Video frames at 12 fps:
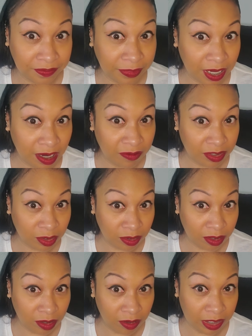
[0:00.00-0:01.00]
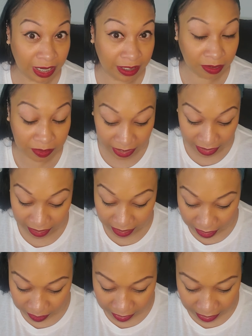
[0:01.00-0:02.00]
conference call all last week and
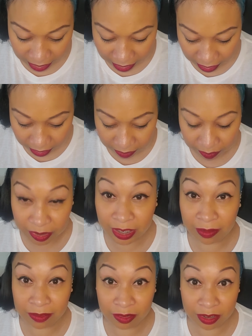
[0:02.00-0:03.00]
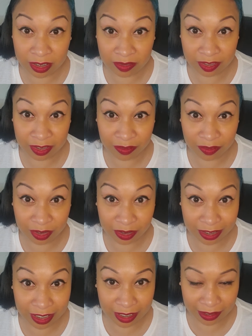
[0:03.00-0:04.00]
this week, but I'm doing these videos for you
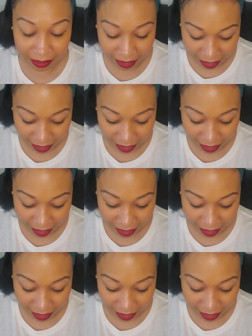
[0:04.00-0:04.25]
today.